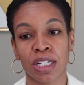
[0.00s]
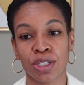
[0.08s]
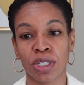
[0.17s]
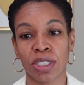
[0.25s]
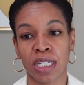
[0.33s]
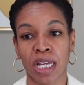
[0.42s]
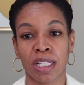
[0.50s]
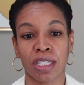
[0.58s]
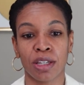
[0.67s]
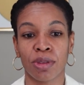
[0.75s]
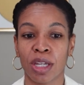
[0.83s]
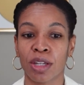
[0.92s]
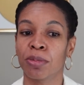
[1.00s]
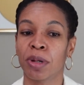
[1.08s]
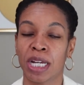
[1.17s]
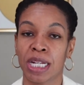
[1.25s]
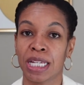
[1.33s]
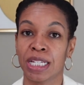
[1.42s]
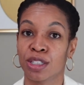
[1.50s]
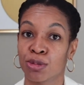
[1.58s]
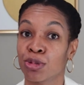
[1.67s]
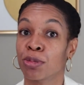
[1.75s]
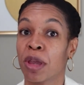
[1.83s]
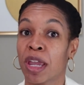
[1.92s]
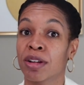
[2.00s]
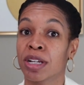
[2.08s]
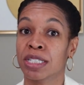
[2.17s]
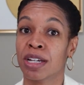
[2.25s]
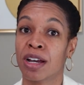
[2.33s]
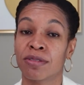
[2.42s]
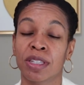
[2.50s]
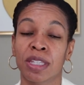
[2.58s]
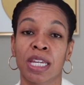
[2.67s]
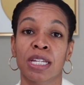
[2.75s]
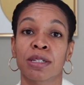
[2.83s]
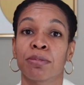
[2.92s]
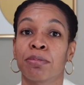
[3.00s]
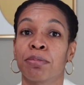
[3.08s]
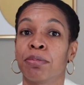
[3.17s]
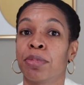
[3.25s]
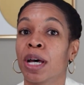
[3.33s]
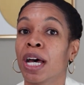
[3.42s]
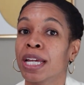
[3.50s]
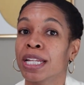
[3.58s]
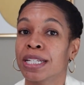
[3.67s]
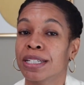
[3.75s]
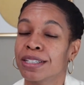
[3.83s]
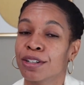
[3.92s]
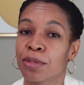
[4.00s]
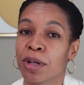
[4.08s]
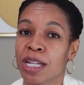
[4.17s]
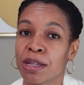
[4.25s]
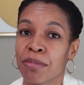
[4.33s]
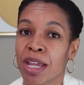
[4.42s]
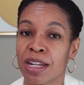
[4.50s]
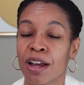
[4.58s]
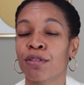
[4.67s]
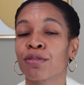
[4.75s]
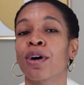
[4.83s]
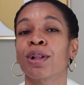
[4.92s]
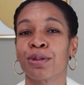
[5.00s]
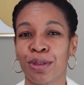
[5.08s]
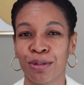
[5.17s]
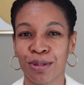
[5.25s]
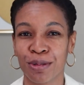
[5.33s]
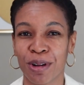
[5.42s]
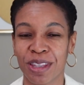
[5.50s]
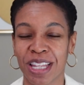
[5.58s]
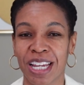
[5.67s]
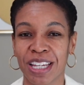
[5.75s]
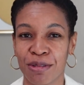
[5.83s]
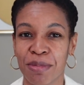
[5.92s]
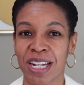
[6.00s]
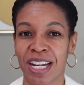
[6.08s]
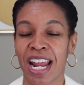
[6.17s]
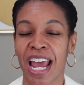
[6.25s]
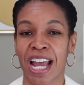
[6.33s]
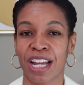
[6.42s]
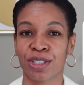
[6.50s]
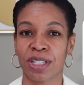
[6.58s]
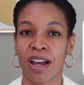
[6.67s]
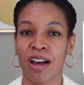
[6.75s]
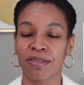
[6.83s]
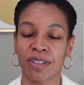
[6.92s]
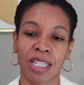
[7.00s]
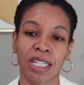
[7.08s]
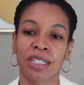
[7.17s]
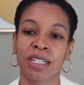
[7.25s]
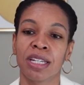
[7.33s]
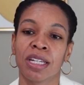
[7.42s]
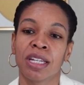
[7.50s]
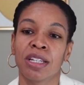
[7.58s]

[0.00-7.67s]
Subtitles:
It's just telling you that your body is preparing to ovulate, but your body may not follow through on that. You may not actually ovulate.